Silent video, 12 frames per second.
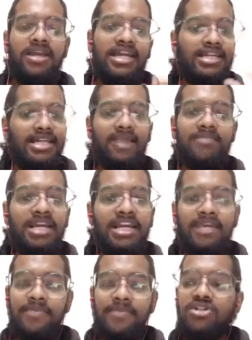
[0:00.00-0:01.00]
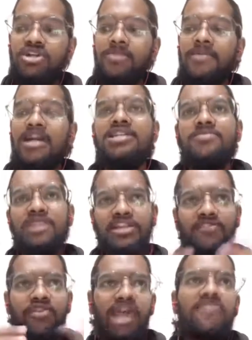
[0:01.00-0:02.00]
it completely depends on your practice. But
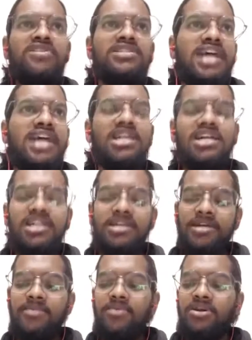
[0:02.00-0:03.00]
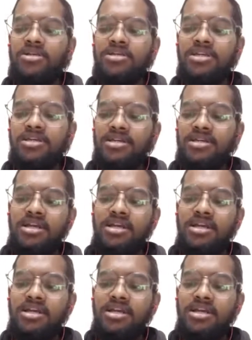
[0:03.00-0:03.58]
if you have to start learning beatboxing,